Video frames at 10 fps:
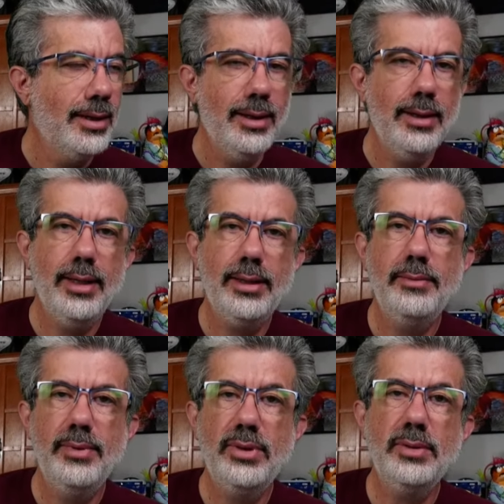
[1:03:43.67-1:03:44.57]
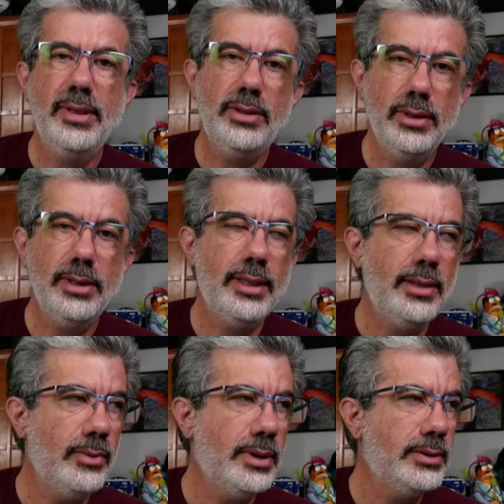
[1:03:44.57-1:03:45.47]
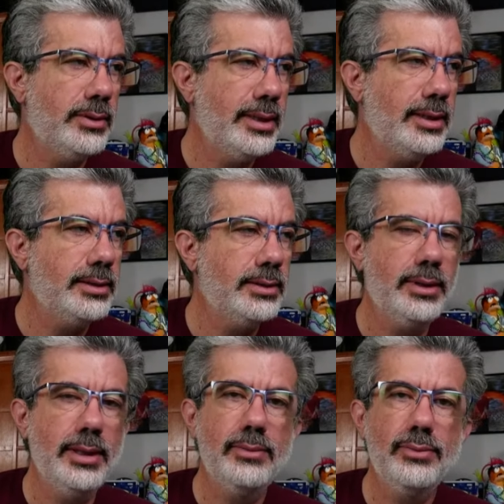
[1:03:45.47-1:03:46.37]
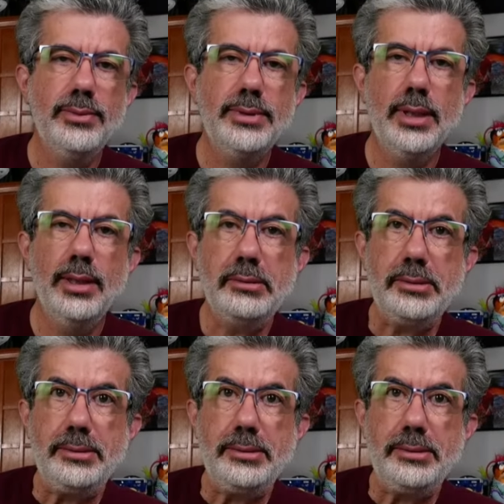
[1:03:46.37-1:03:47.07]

That'd actually be, just make sure all the underwear is already in the suitcase before we start.